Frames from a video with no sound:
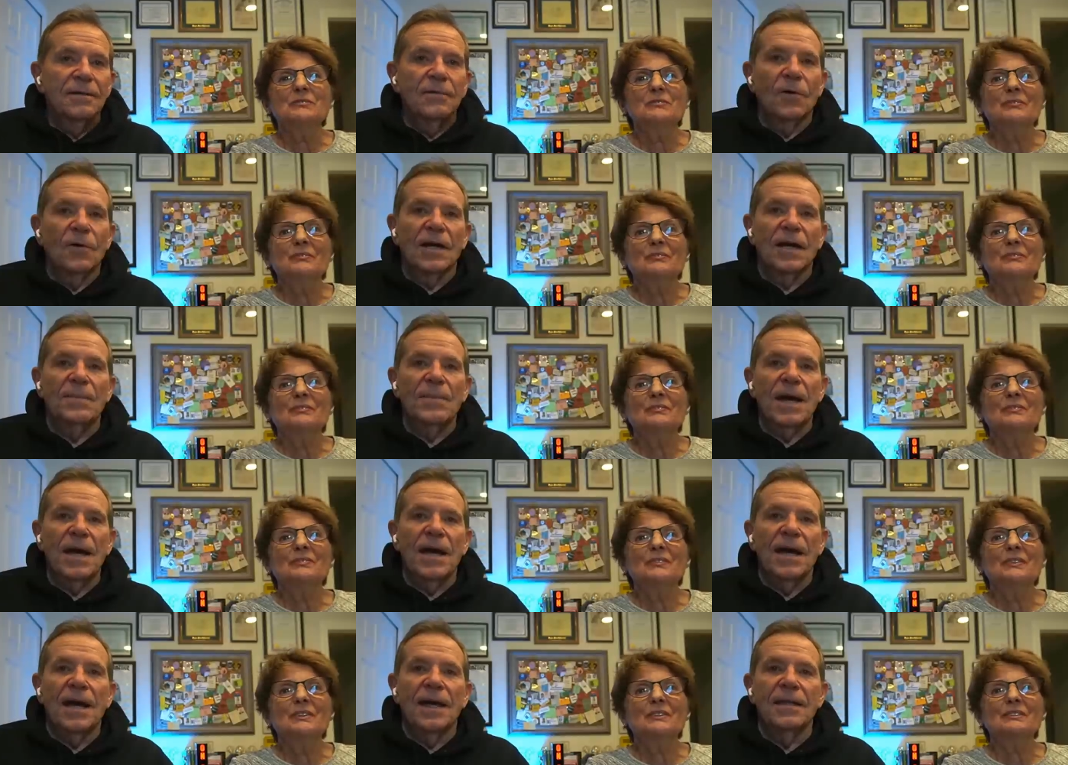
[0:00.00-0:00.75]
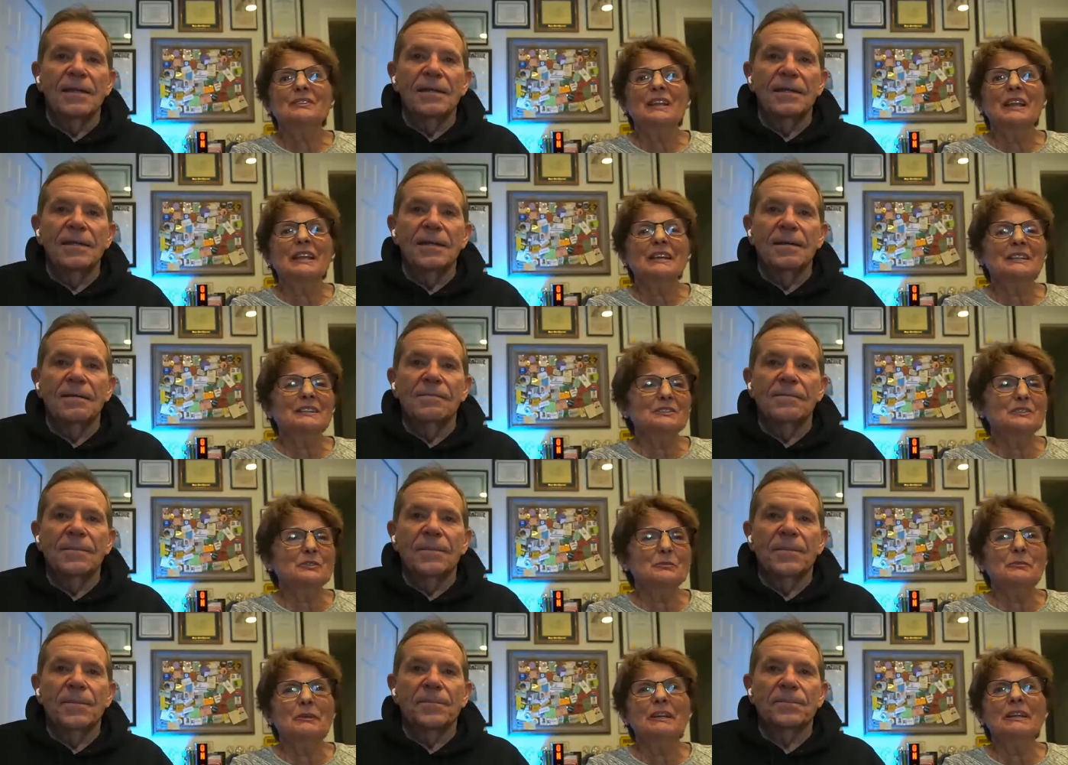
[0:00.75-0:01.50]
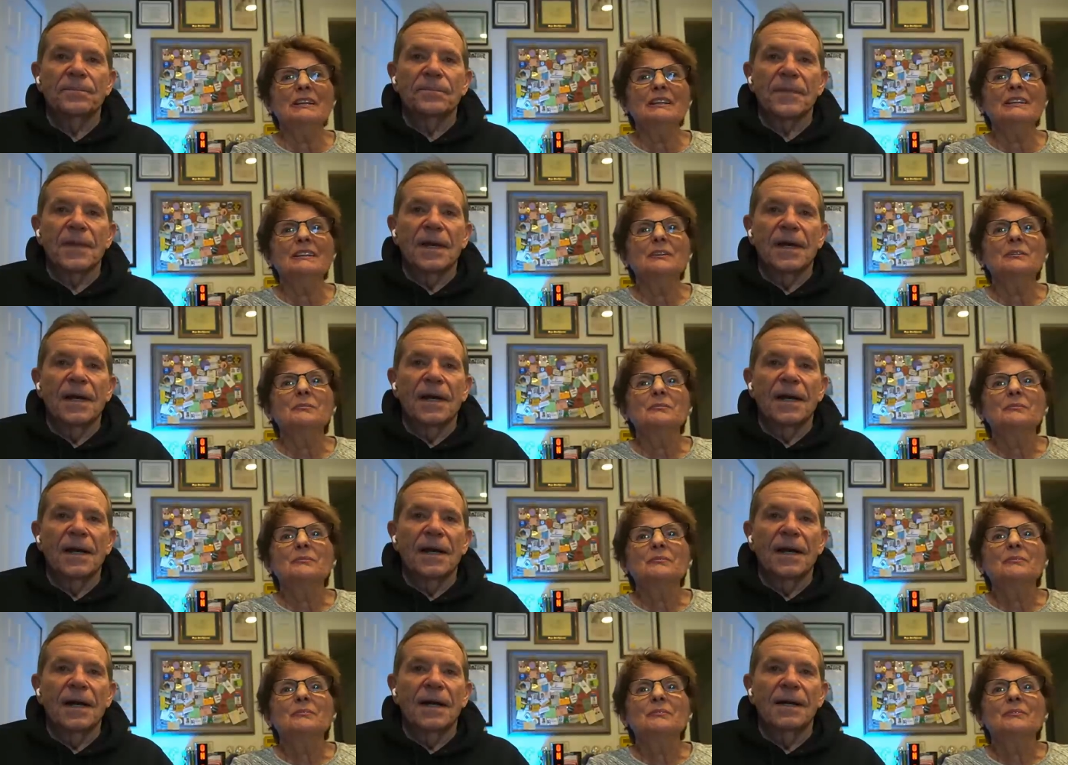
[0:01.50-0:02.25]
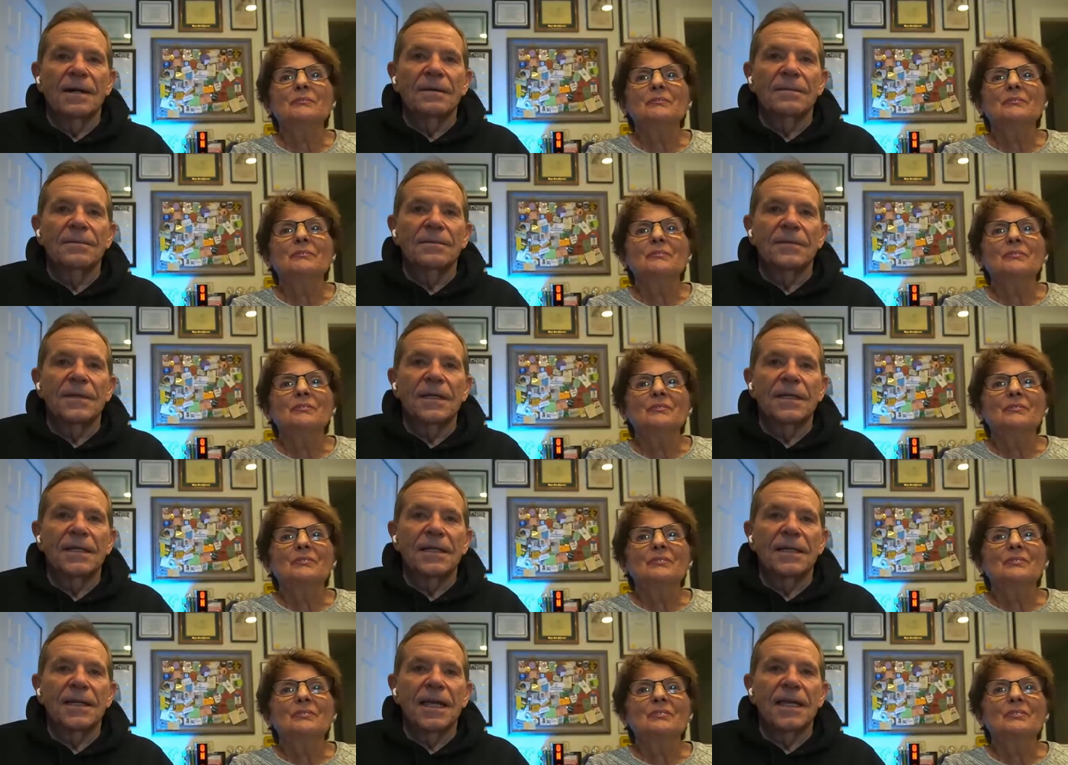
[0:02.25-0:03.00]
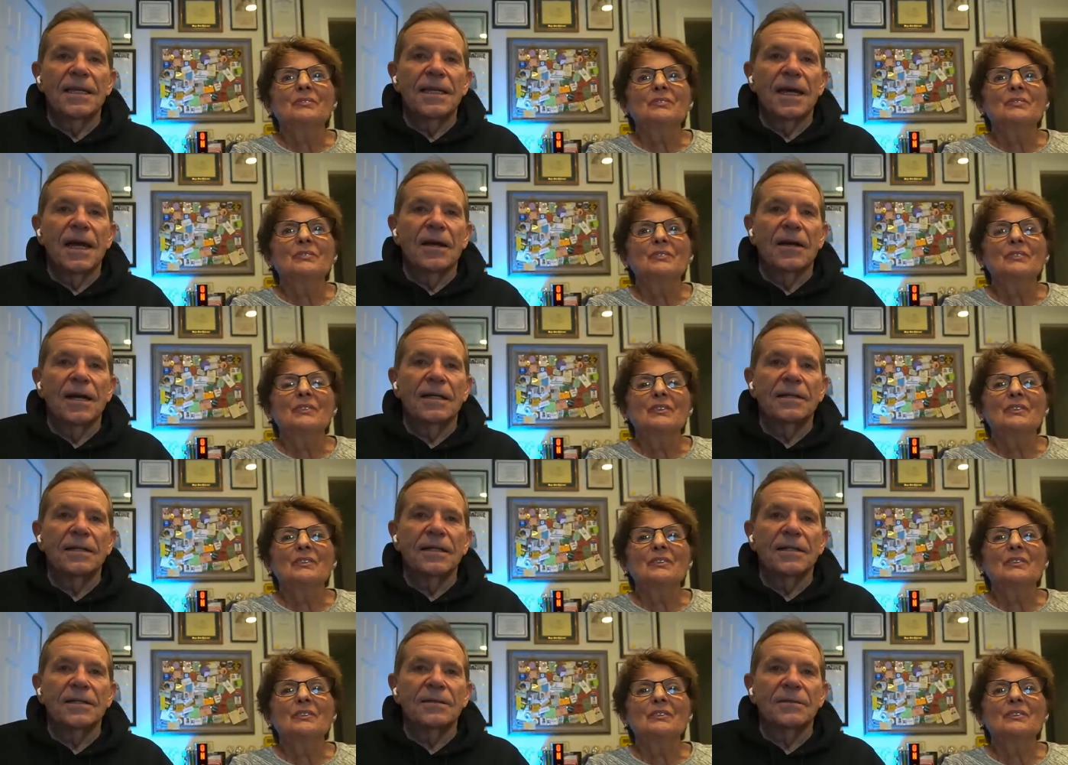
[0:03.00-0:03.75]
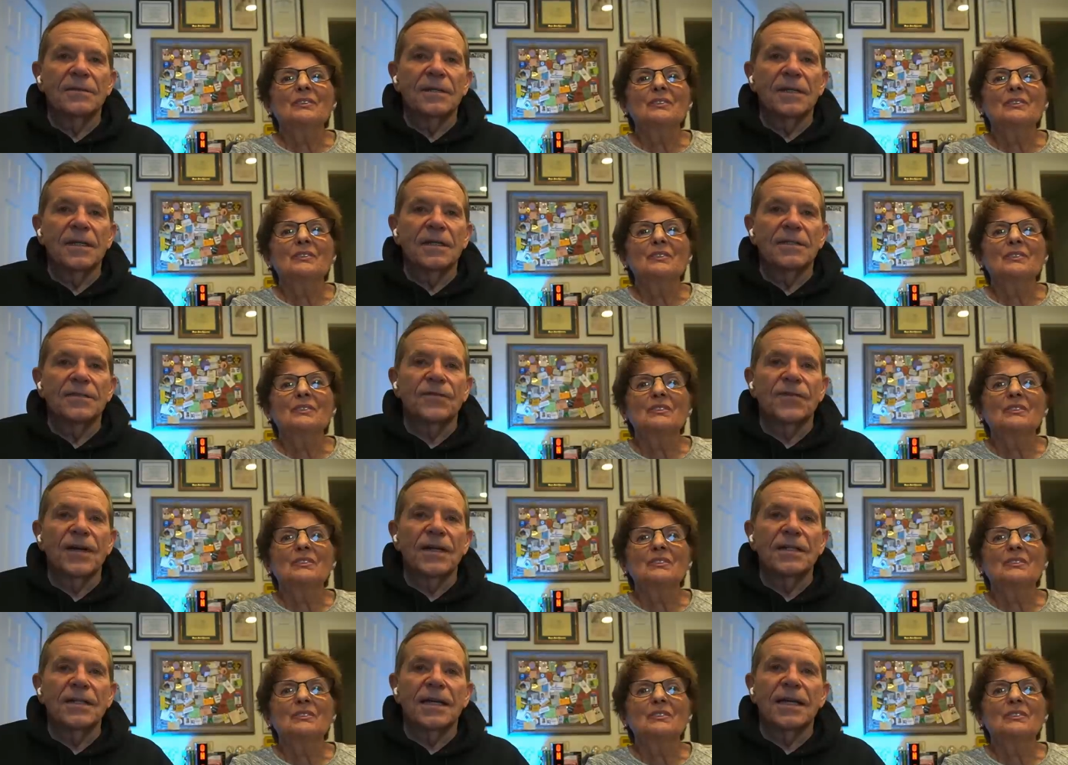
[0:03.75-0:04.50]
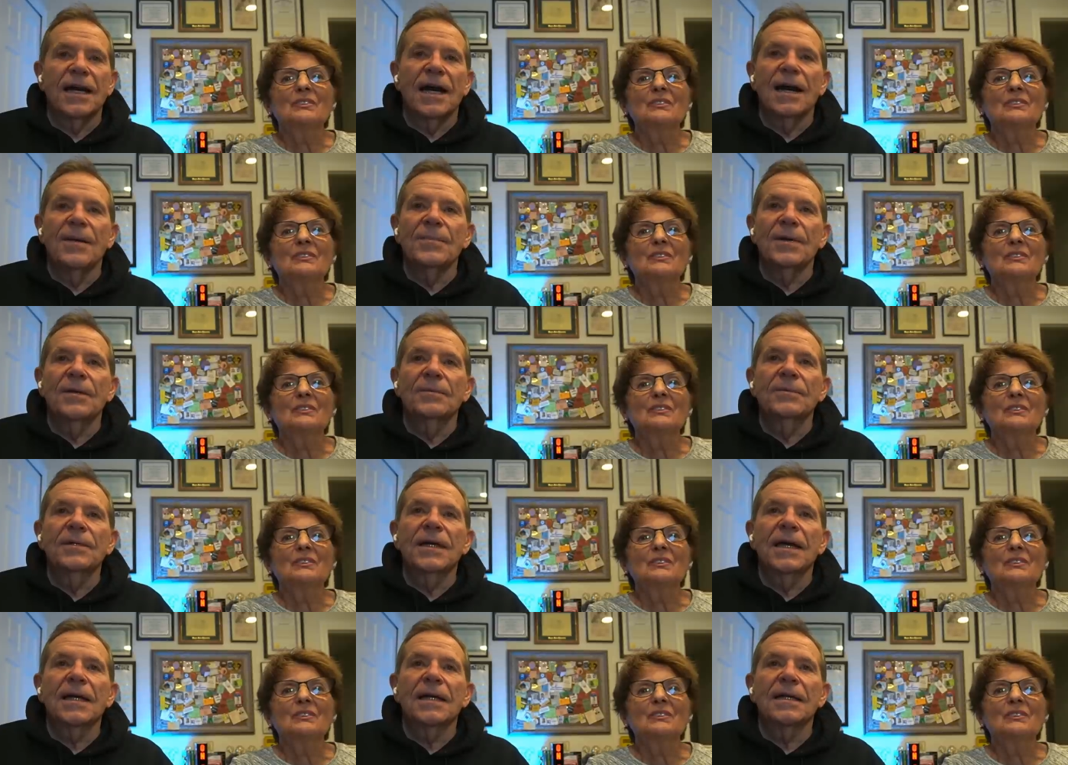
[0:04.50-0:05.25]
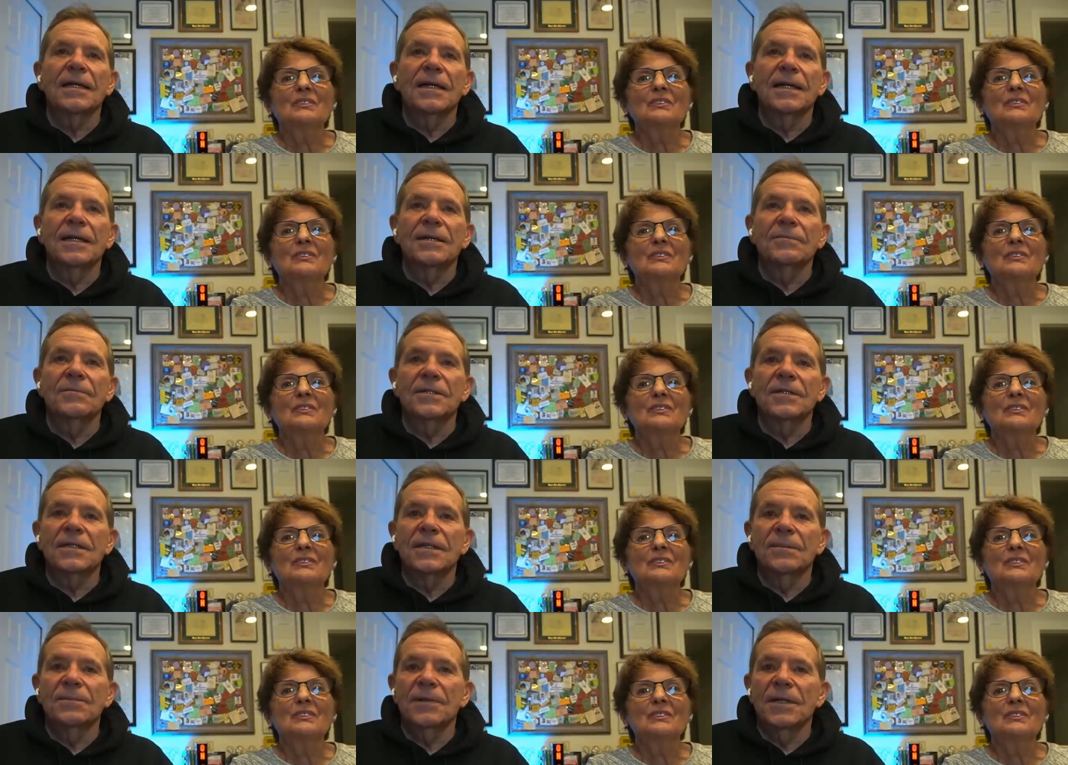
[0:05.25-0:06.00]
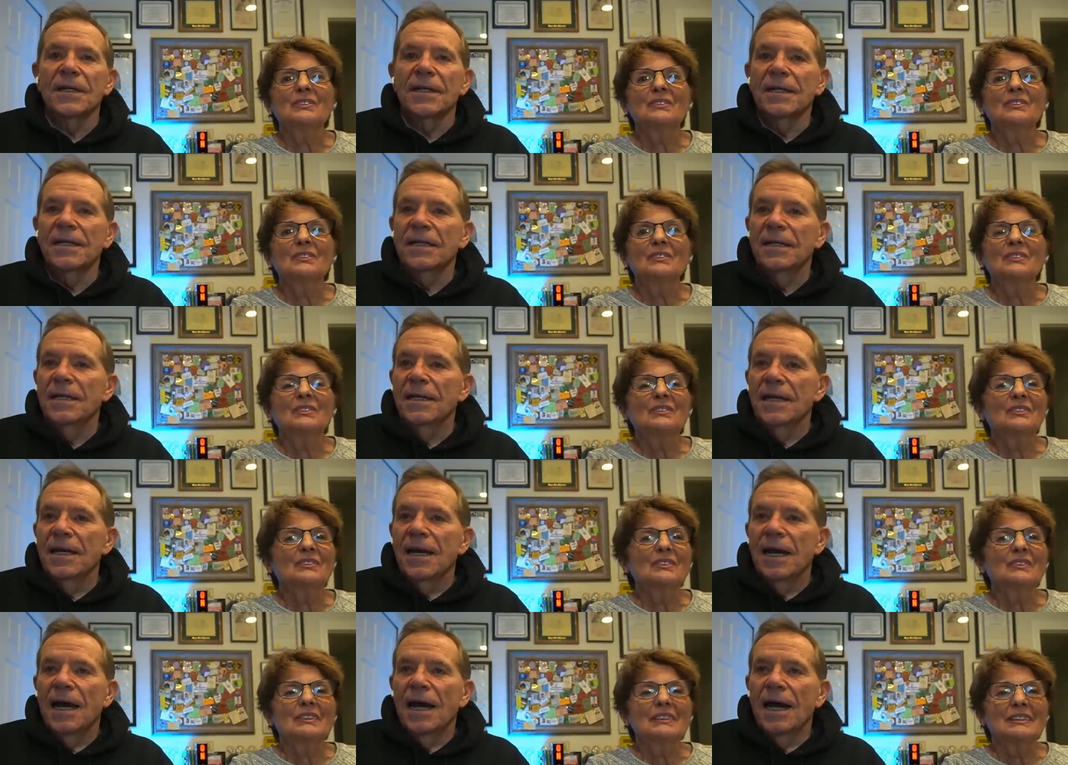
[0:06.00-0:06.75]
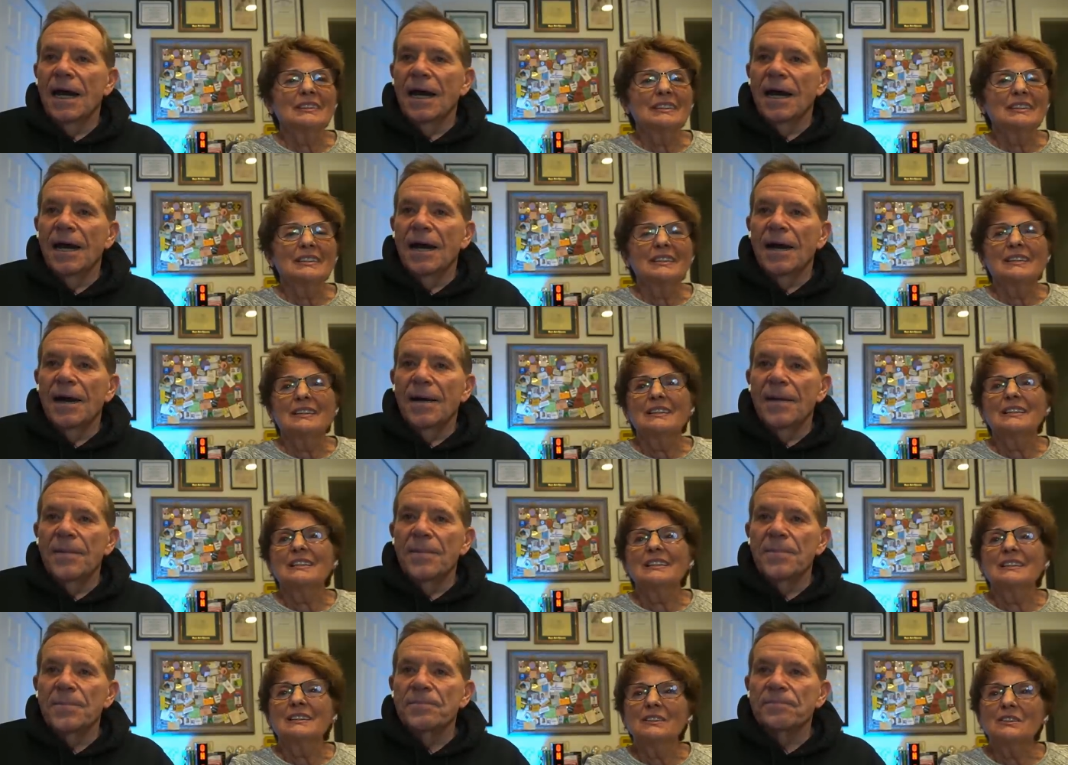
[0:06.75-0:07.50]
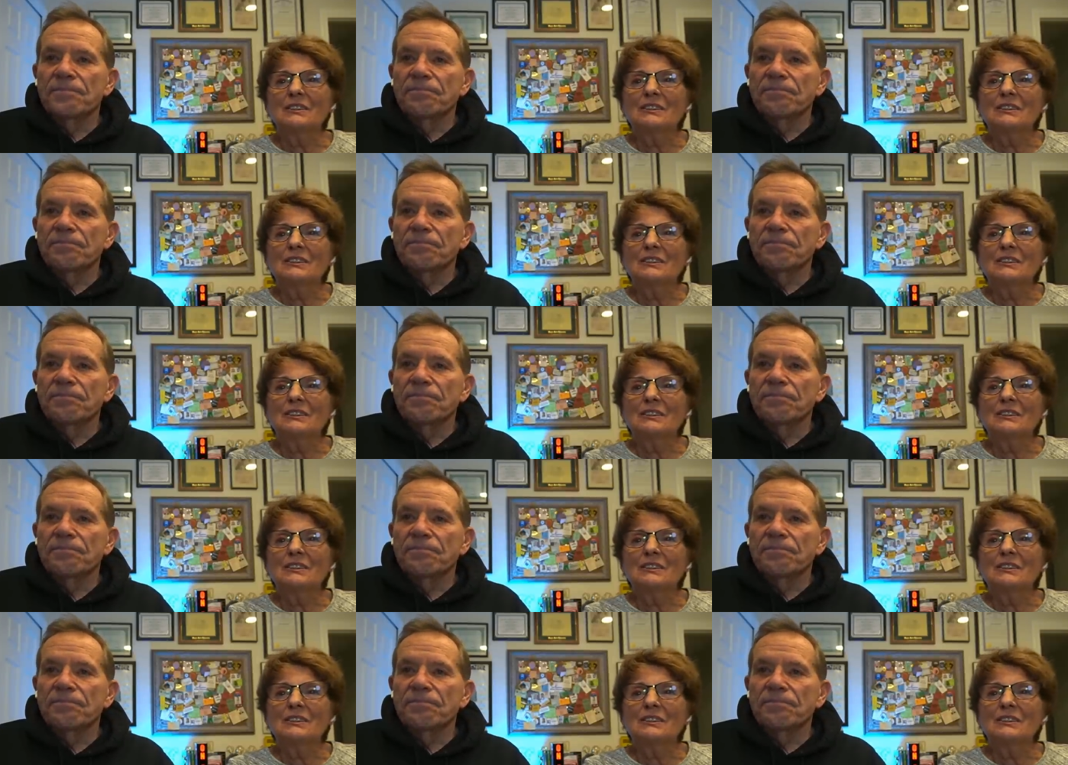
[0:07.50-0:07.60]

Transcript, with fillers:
Speaker 1: Well, come on.
Speaker 2: Looks like it to me.
Speaker 1: All right, let's find a comment. We got to end with somebody. You